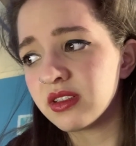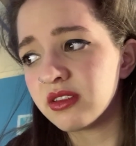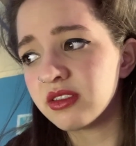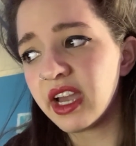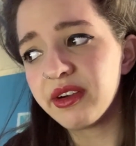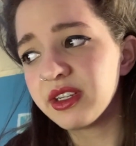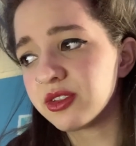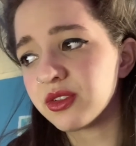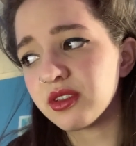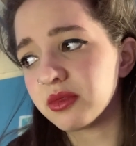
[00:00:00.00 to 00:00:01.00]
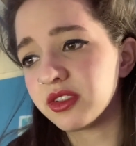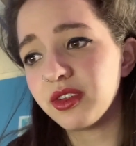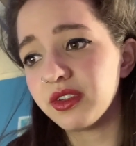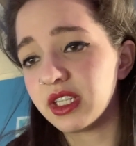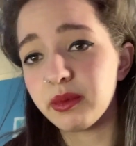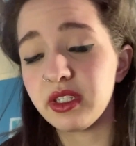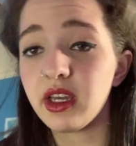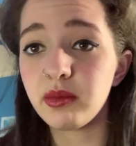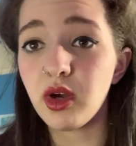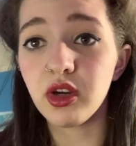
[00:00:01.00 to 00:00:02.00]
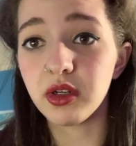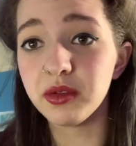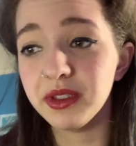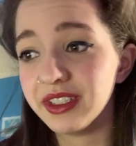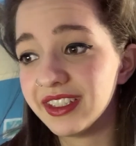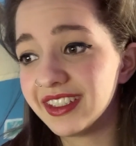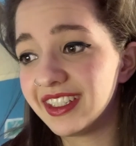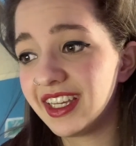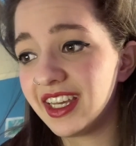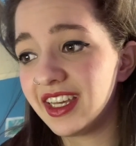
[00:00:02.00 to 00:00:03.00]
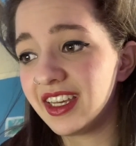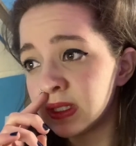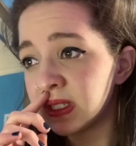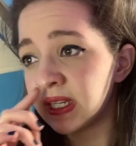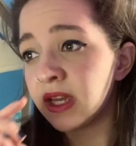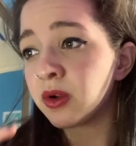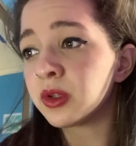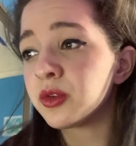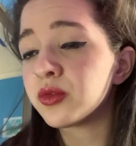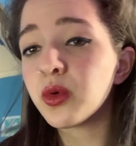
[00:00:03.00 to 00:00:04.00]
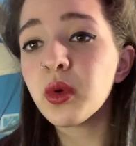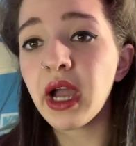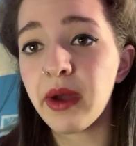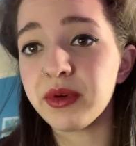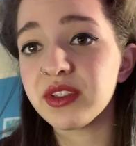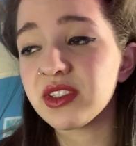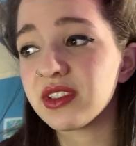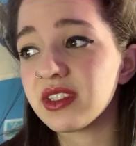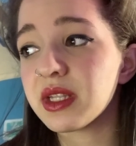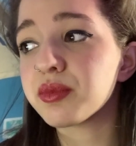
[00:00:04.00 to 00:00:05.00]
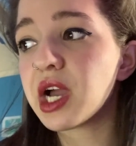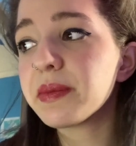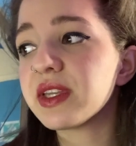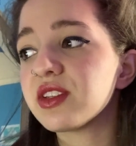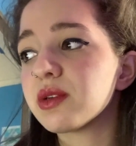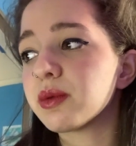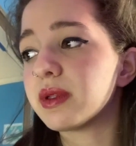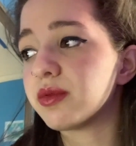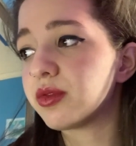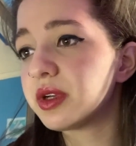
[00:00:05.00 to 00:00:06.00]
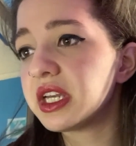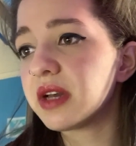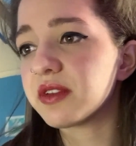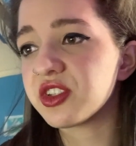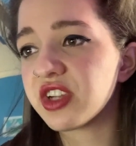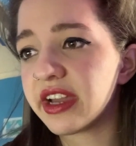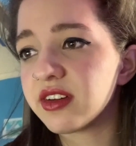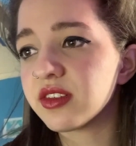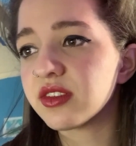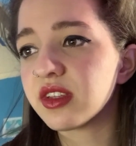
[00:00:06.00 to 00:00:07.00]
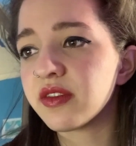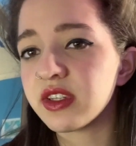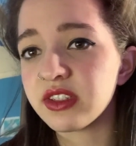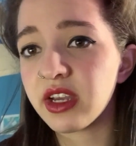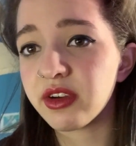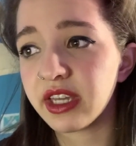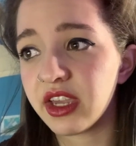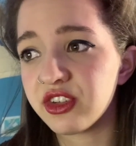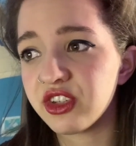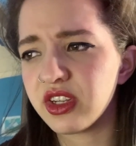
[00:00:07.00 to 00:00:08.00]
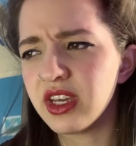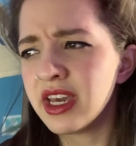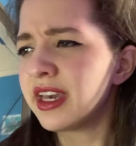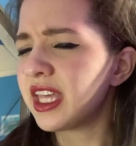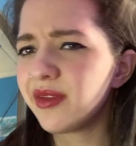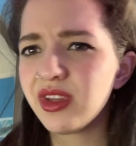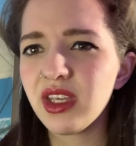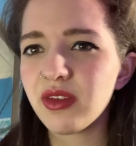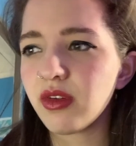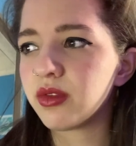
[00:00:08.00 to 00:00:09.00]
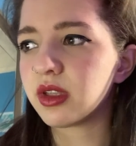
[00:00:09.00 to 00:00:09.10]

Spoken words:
Tarios was almost certain he would die tomorrow. In only 4 hours, the Prime Minister would be free of the shackles of interrogation, even if only